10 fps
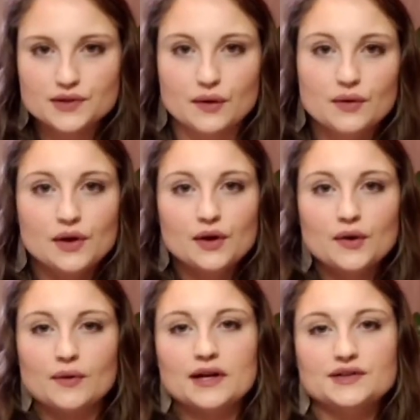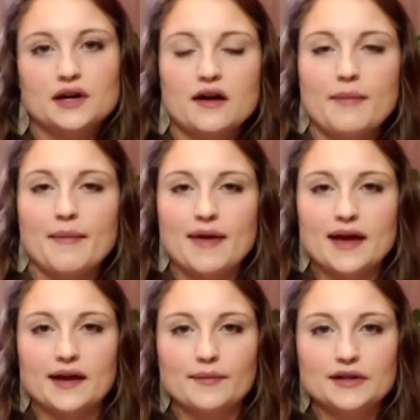So we're going to start off by
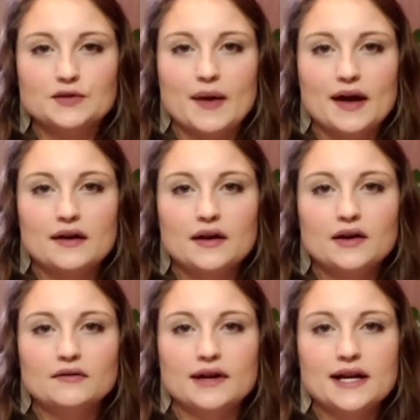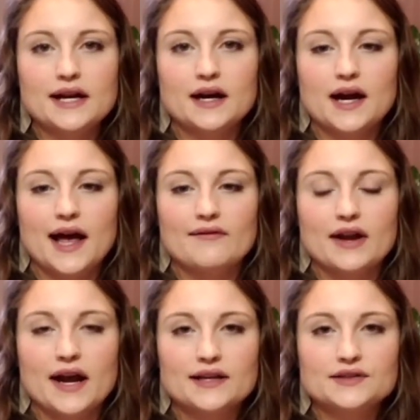making a pinch pot. Right here I
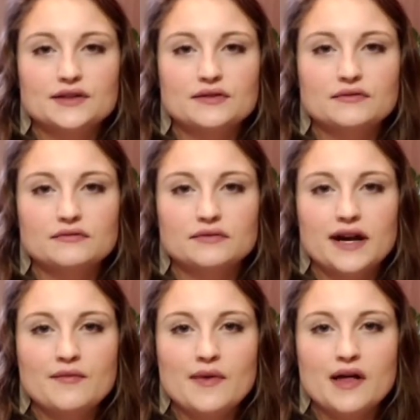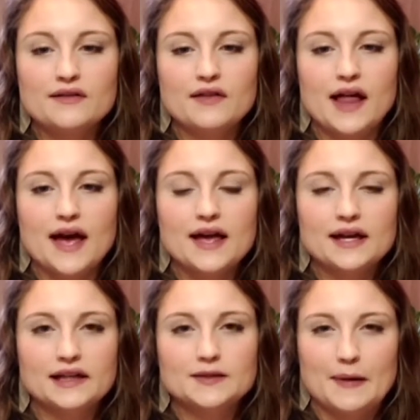have a nice round ball of clay,
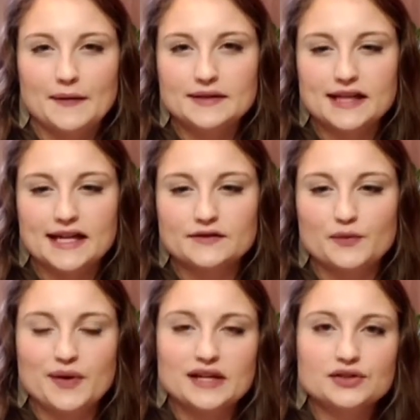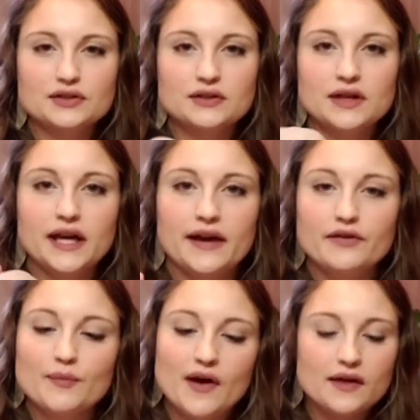it's about the size of a peach.
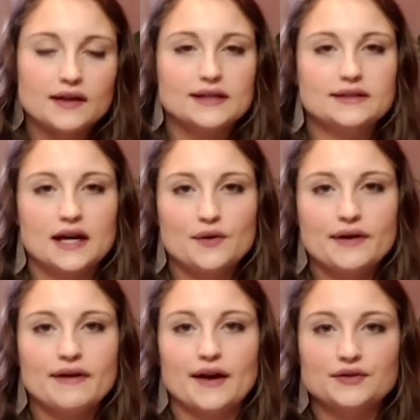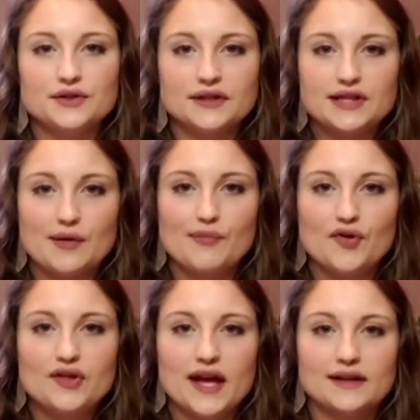If your ball of clay is not quite round, you can take
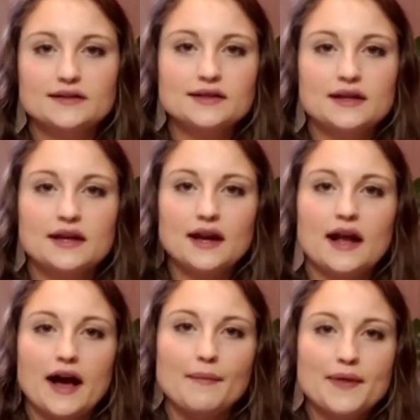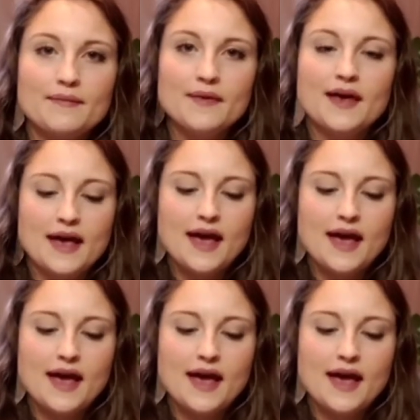both hands, cup them,